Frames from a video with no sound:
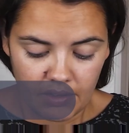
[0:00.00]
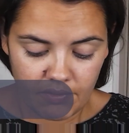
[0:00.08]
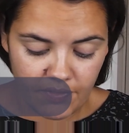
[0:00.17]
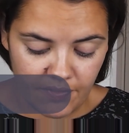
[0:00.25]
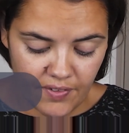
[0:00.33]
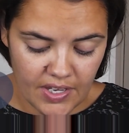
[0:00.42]
And
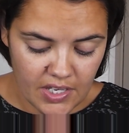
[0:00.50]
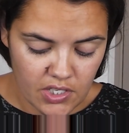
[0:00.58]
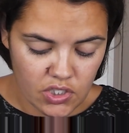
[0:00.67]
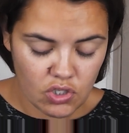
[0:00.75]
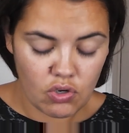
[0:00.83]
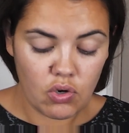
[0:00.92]

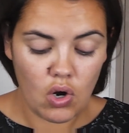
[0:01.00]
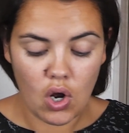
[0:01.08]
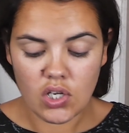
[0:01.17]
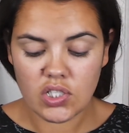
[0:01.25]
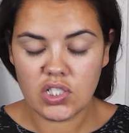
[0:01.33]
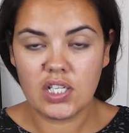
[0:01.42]
fingers
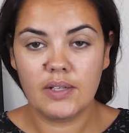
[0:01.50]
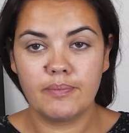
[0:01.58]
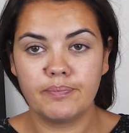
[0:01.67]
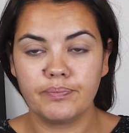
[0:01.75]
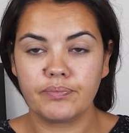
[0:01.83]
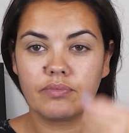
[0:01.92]
crossed
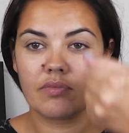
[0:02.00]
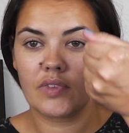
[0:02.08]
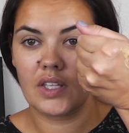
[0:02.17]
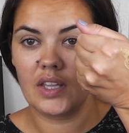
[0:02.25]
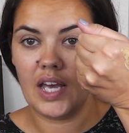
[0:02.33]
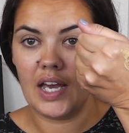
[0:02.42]

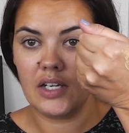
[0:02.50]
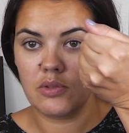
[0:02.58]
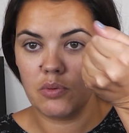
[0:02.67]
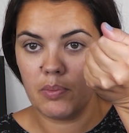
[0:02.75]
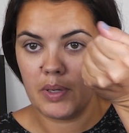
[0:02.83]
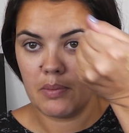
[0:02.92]

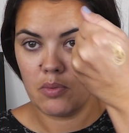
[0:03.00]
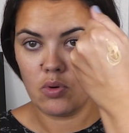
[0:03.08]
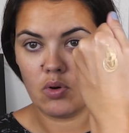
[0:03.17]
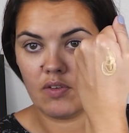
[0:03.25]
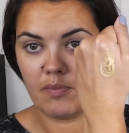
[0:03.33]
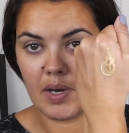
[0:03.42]
that will be
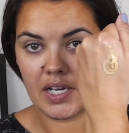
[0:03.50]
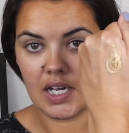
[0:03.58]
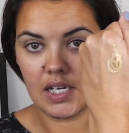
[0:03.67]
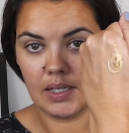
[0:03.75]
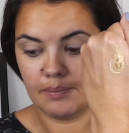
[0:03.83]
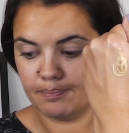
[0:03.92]
more of my
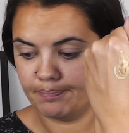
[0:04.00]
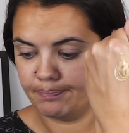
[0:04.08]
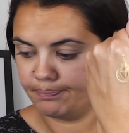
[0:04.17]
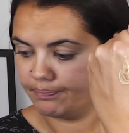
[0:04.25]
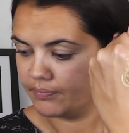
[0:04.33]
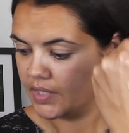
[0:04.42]
colour.
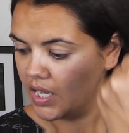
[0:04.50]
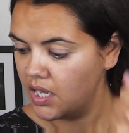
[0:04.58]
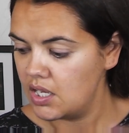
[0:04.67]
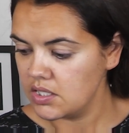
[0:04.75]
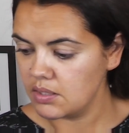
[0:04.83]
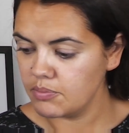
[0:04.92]

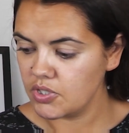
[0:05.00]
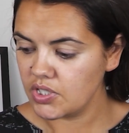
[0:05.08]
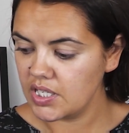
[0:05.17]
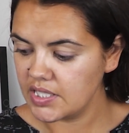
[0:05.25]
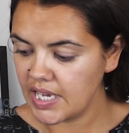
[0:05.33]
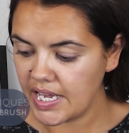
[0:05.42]
So I'm just
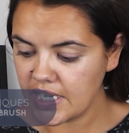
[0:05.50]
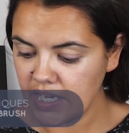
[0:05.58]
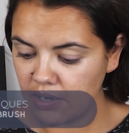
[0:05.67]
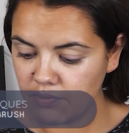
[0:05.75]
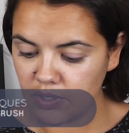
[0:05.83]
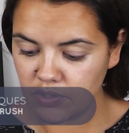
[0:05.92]
going to take
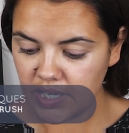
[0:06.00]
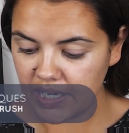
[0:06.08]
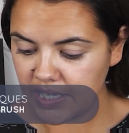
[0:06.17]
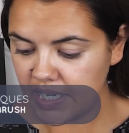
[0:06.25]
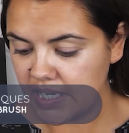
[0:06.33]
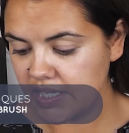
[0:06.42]
a Real
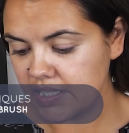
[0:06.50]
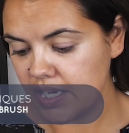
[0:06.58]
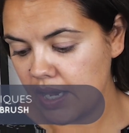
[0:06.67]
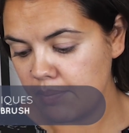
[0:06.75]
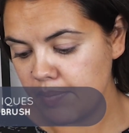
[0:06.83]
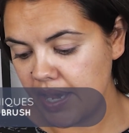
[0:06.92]
Techniques
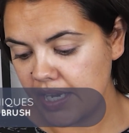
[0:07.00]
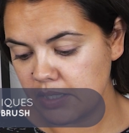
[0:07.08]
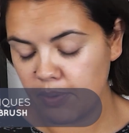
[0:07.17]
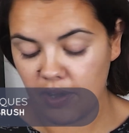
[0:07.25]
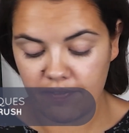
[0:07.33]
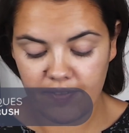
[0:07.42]

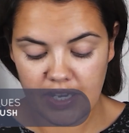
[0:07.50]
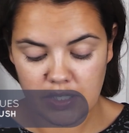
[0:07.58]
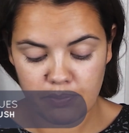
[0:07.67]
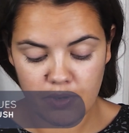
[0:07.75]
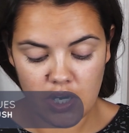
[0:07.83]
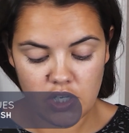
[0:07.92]
Expert face
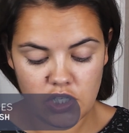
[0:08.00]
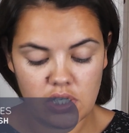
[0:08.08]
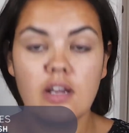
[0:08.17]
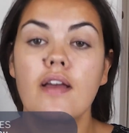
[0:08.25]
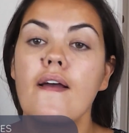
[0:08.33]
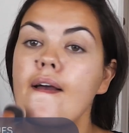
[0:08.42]
brush,
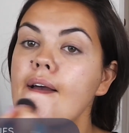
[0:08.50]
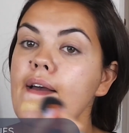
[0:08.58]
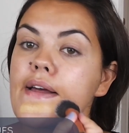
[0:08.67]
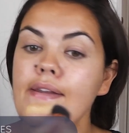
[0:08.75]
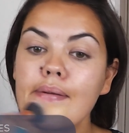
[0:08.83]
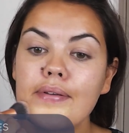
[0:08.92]

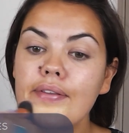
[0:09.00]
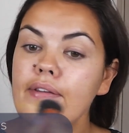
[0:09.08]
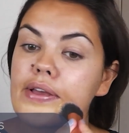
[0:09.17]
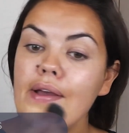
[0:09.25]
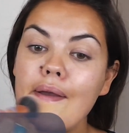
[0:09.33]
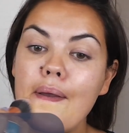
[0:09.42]
and I'm just
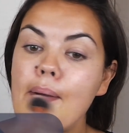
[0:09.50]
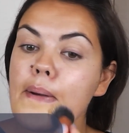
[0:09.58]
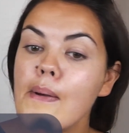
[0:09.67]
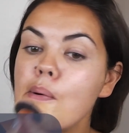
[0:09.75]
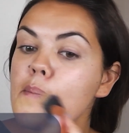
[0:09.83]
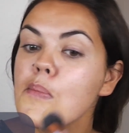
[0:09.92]
going to go
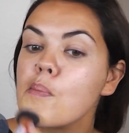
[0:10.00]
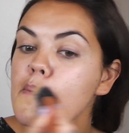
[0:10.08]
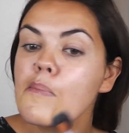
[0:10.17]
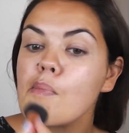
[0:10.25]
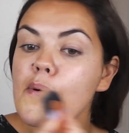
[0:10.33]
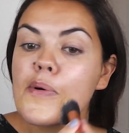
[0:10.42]

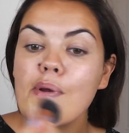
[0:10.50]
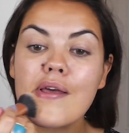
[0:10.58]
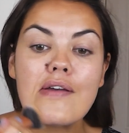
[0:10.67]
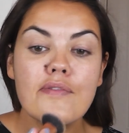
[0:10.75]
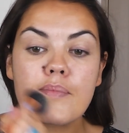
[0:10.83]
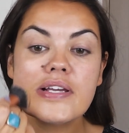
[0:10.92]
all
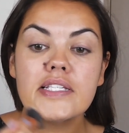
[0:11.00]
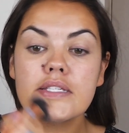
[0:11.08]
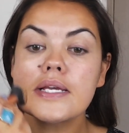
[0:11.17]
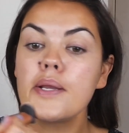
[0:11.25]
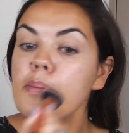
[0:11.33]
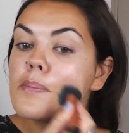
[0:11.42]
over my
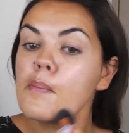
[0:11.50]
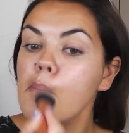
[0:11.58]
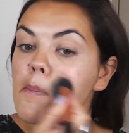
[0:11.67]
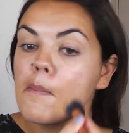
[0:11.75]
skin.